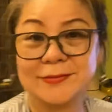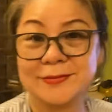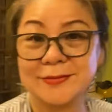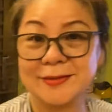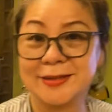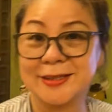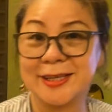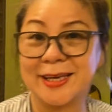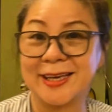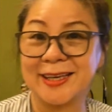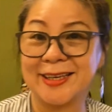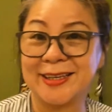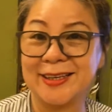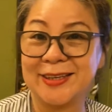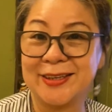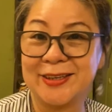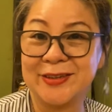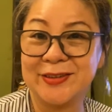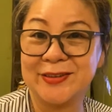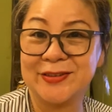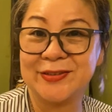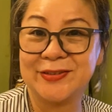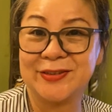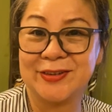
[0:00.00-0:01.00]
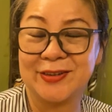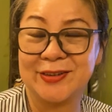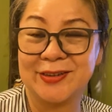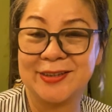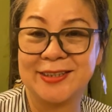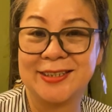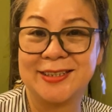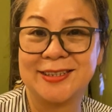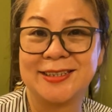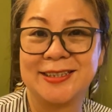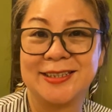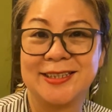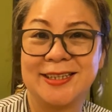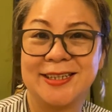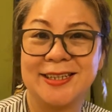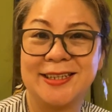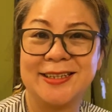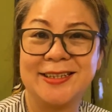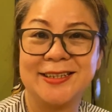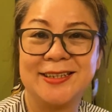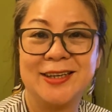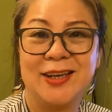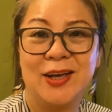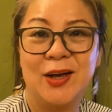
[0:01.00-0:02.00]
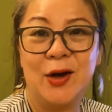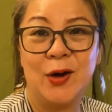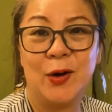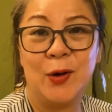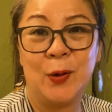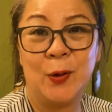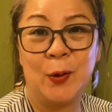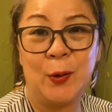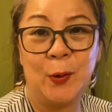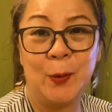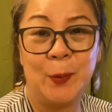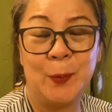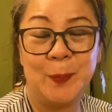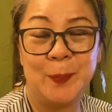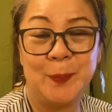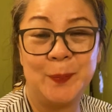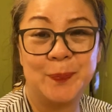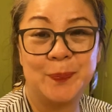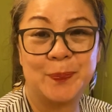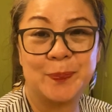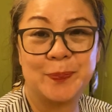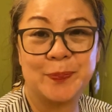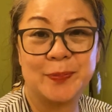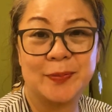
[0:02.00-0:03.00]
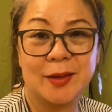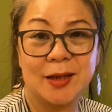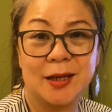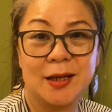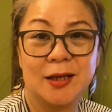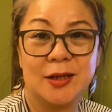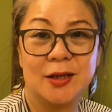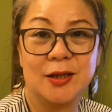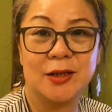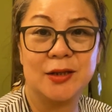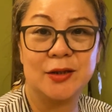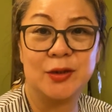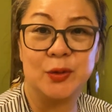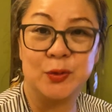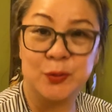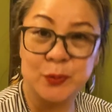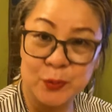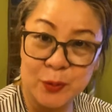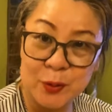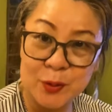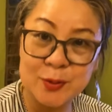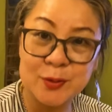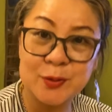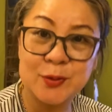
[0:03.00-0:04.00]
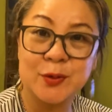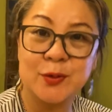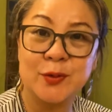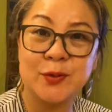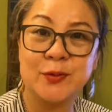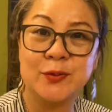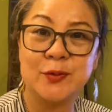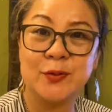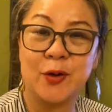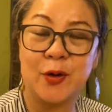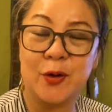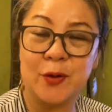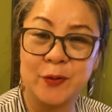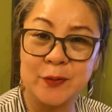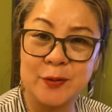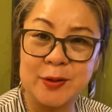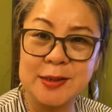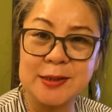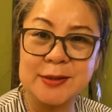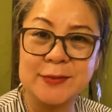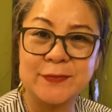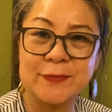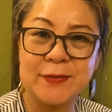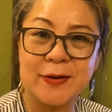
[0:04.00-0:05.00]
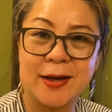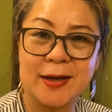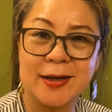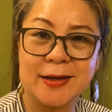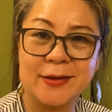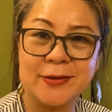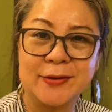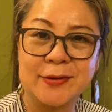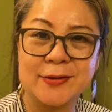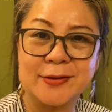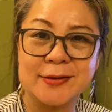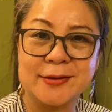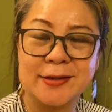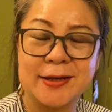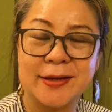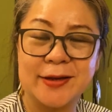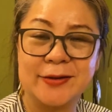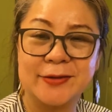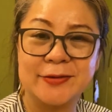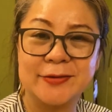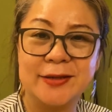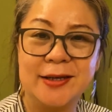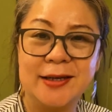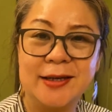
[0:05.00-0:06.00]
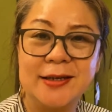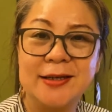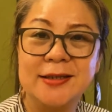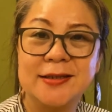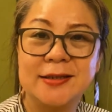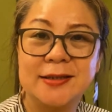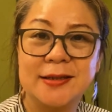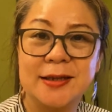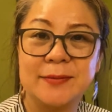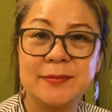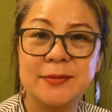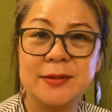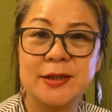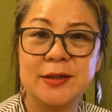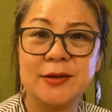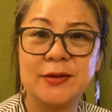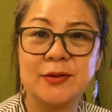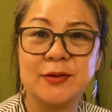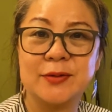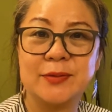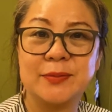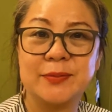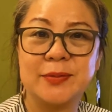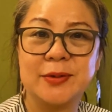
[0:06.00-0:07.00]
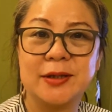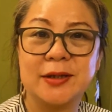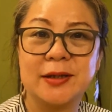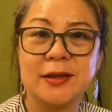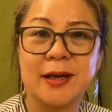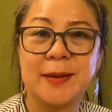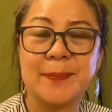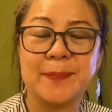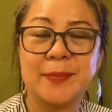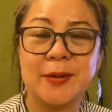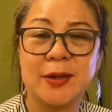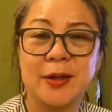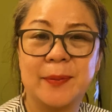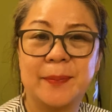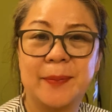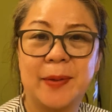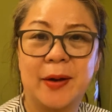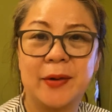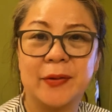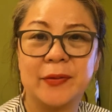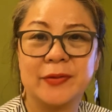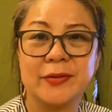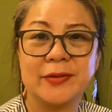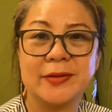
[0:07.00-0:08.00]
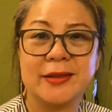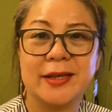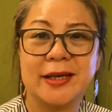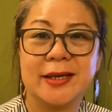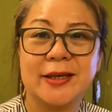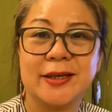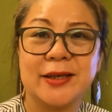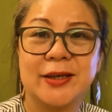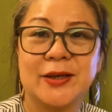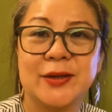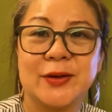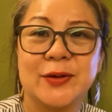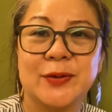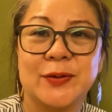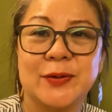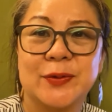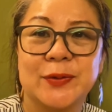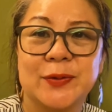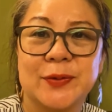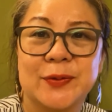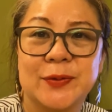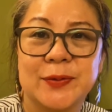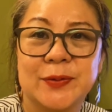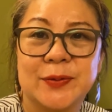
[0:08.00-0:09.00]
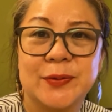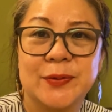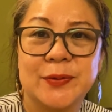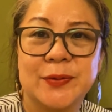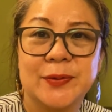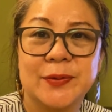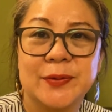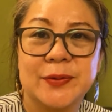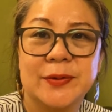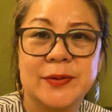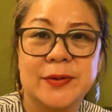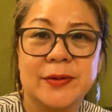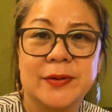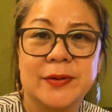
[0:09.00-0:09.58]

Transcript: thank you for listening. Hope you also always find yourself something to be happy about. Thank you.